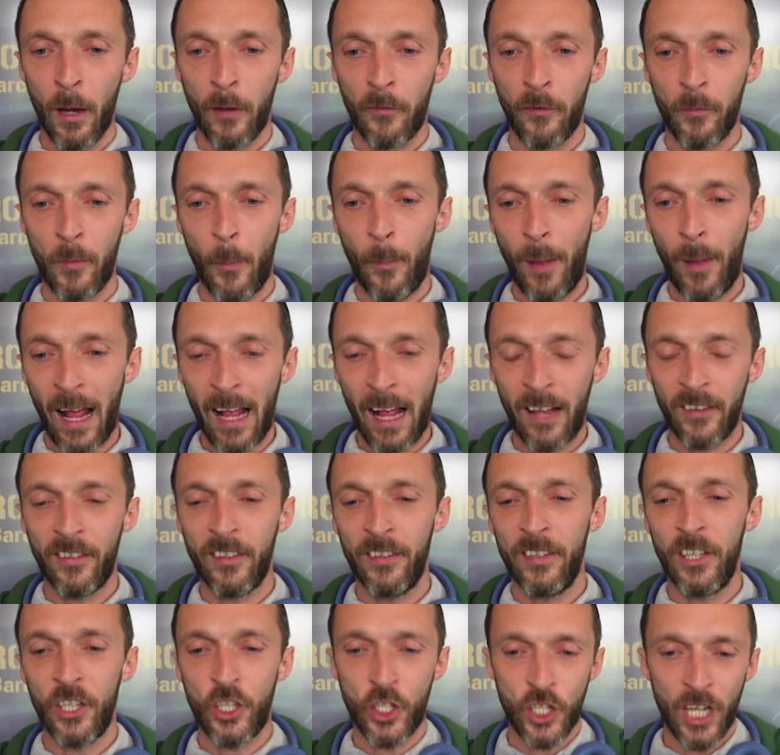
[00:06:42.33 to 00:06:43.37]
From the
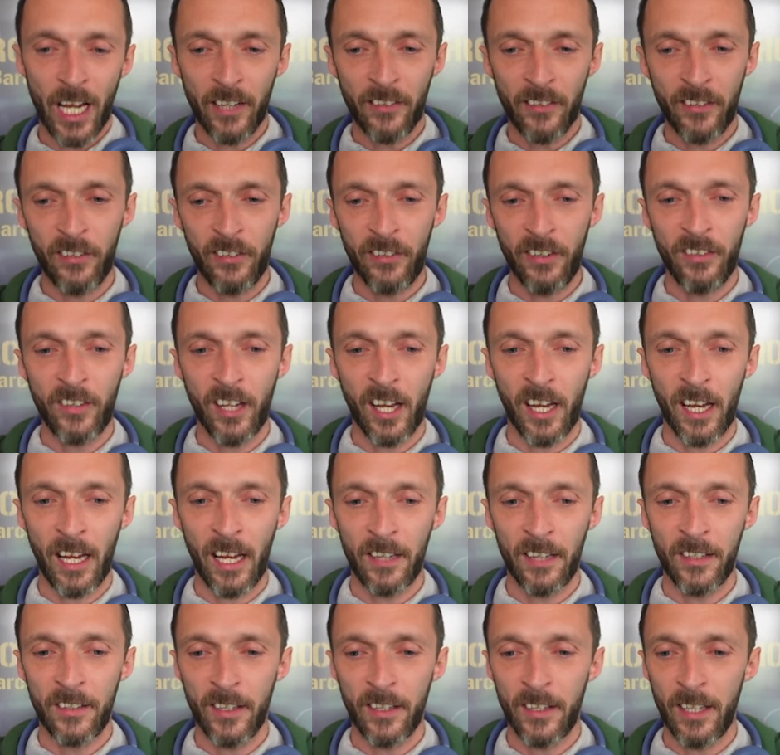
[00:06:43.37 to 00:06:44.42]
passing, the chances he's
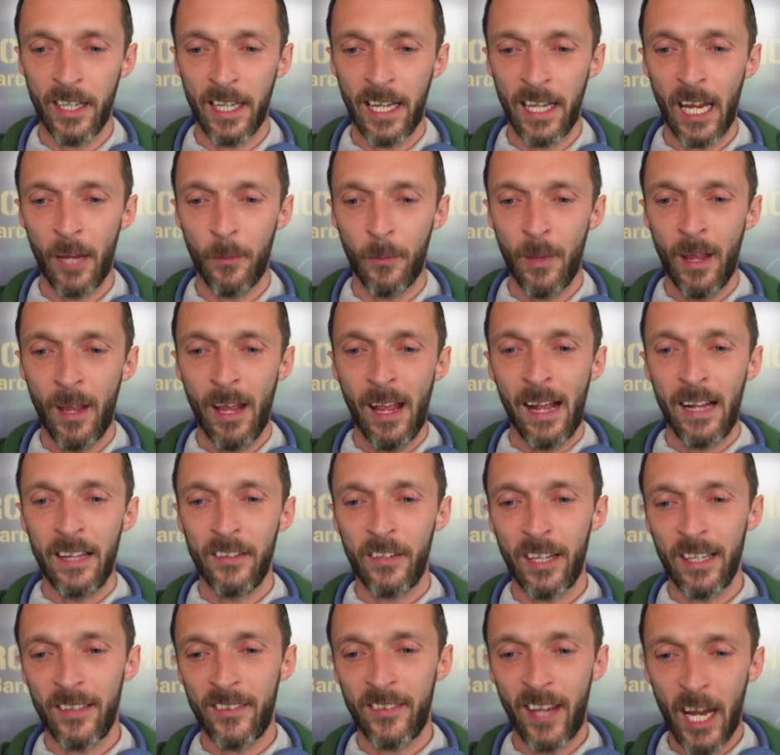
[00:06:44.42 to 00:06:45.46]
created in the game, he's
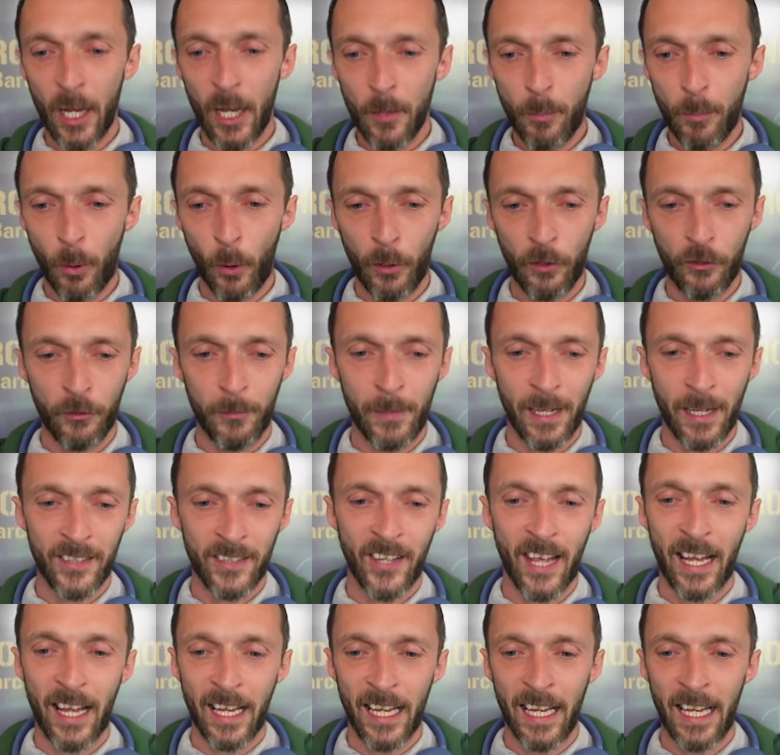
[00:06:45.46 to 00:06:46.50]
got 10 points from the
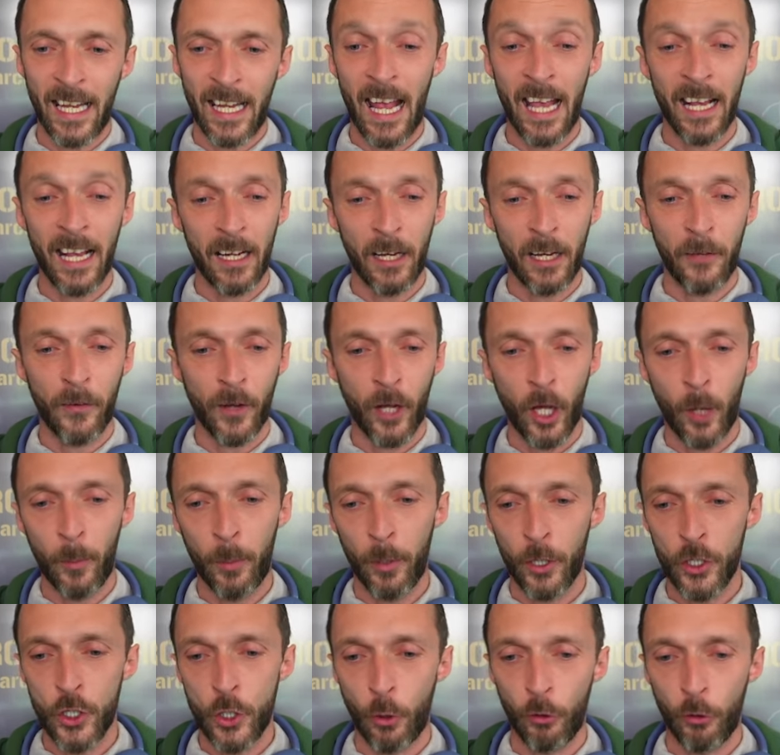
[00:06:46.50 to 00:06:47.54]
attacking category for a
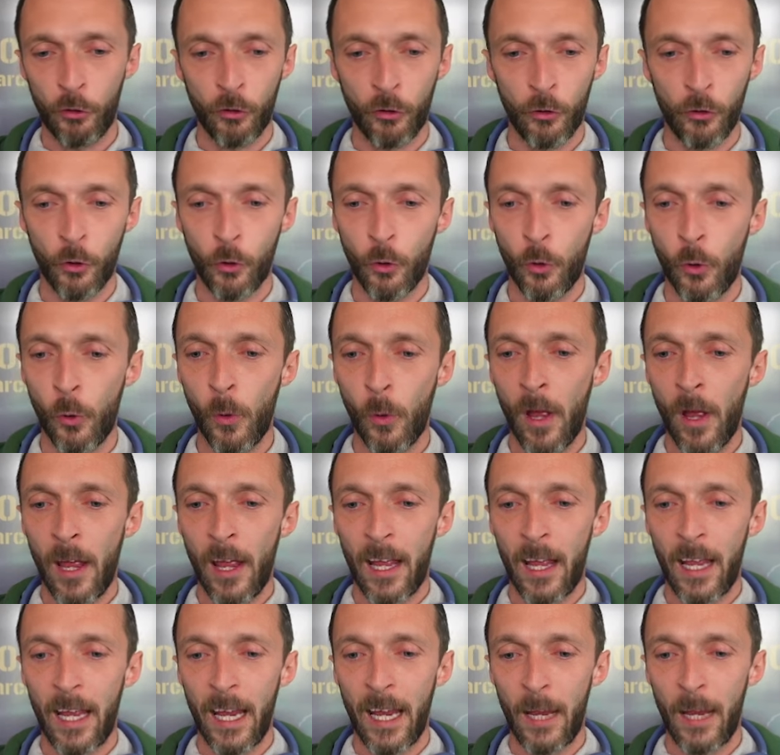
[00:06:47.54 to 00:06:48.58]
couple of shots on goal,
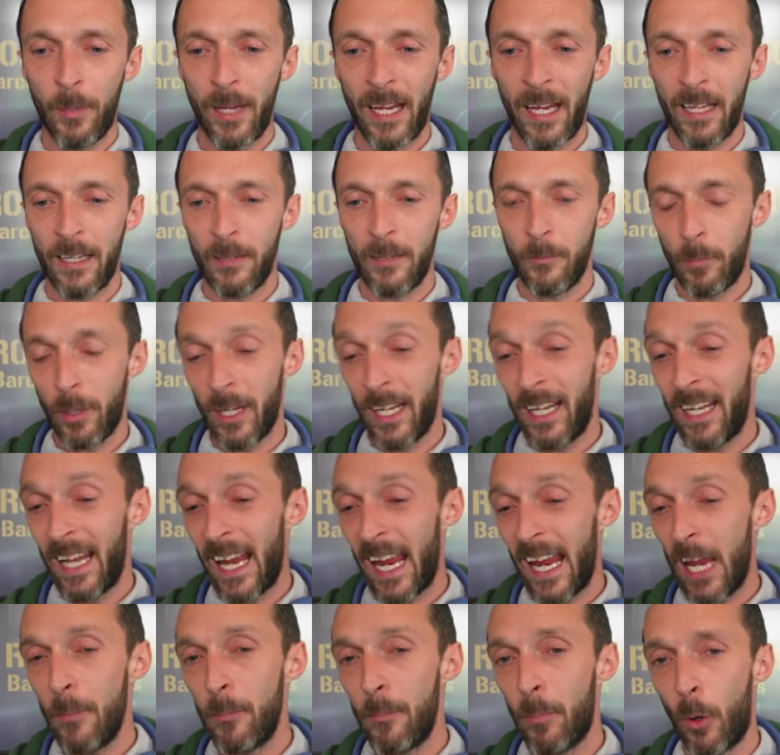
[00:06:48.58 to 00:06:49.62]
playing
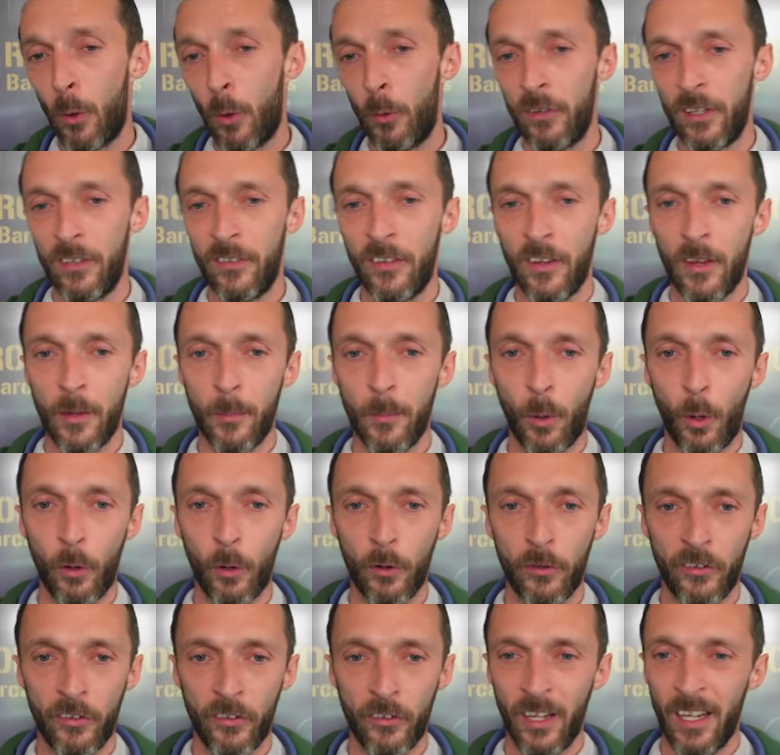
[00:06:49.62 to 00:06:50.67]
8 balls into the
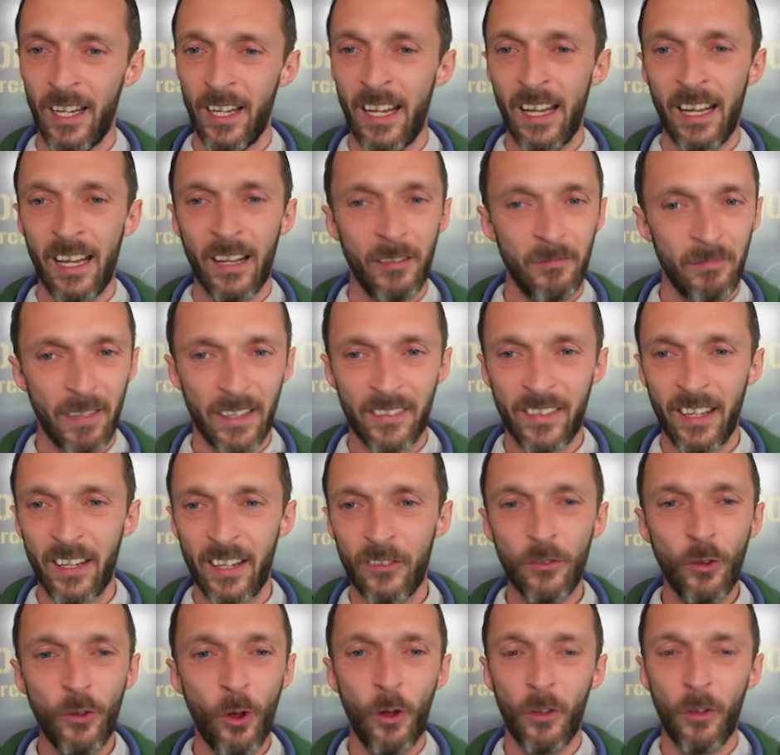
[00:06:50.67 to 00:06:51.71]
box. I say
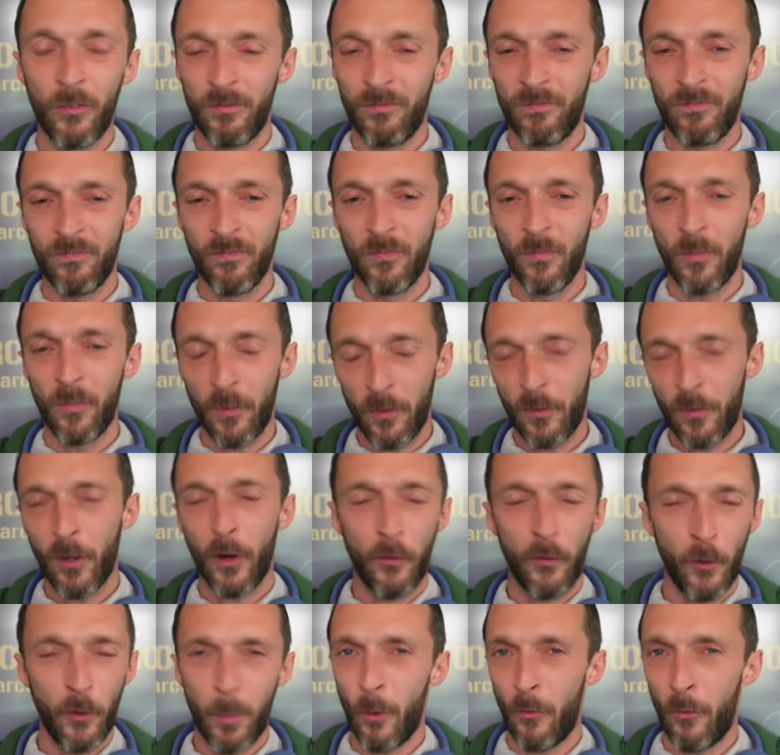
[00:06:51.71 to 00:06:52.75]
it's not... If you're
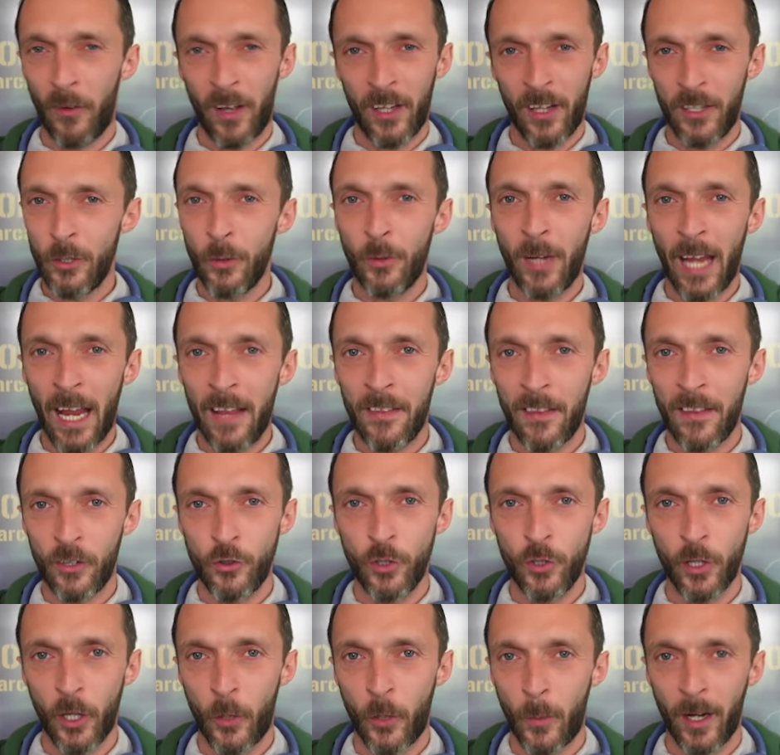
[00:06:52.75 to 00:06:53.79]
a football fan, you'll get this
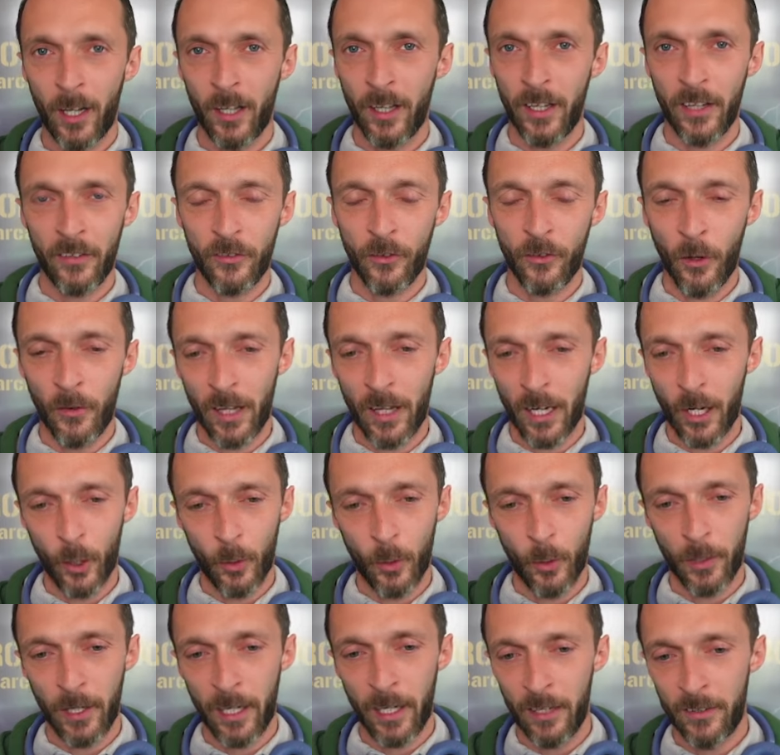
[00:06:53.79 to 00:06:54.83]
really quickly. It's not that
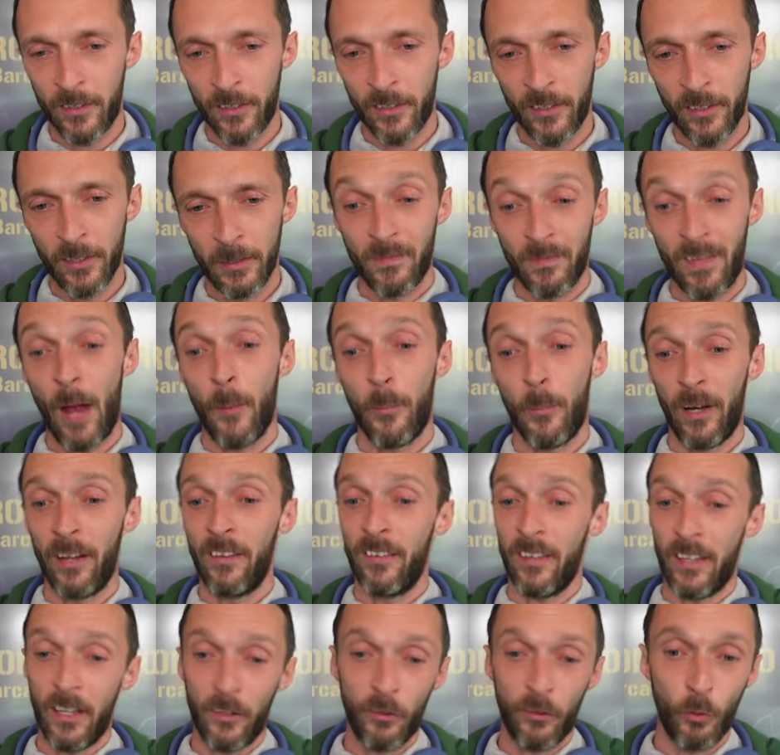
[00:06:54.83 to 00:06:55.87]
complicated. That
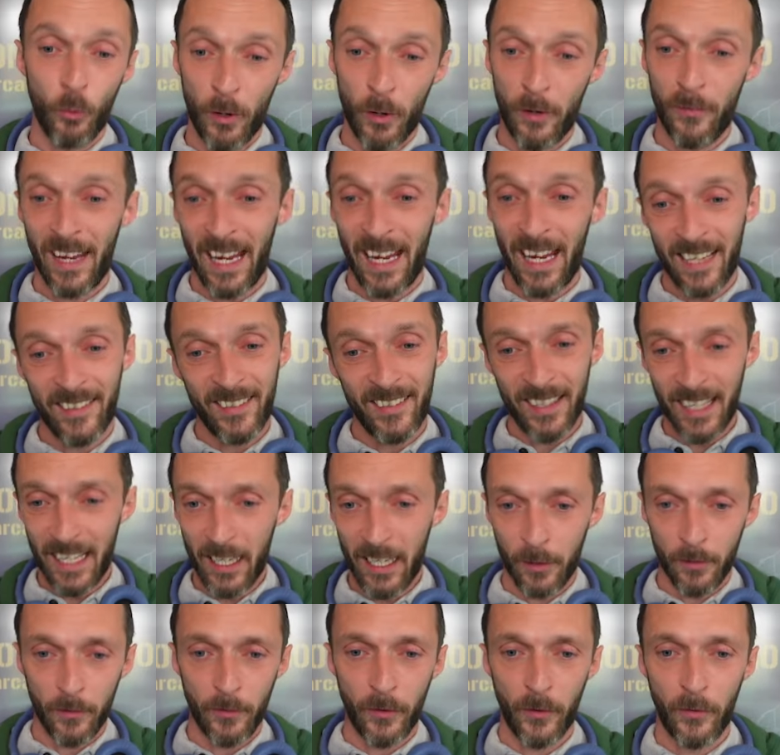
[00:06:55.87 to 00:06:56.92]
brings in a score of
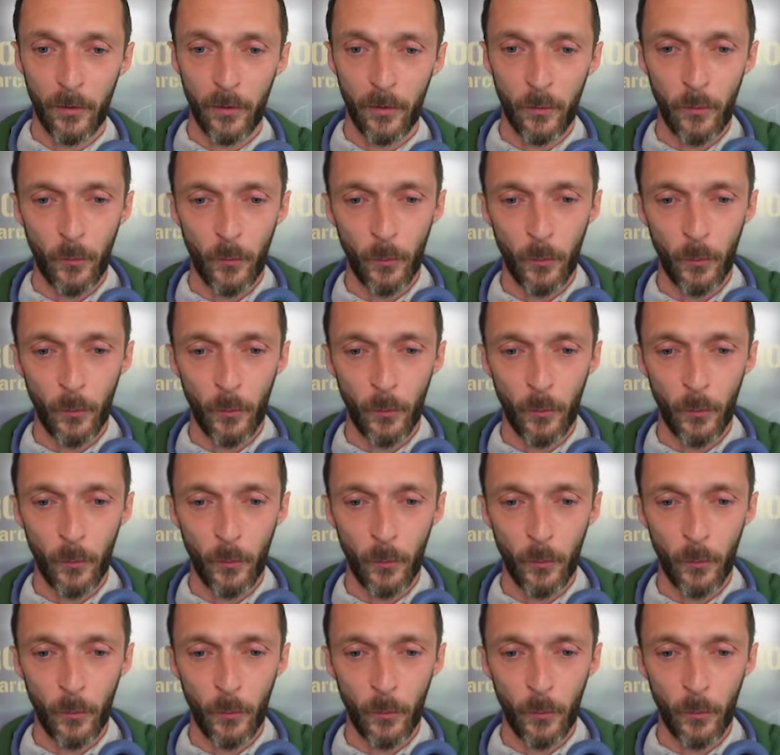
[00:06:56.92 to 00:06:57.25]
89 for Phil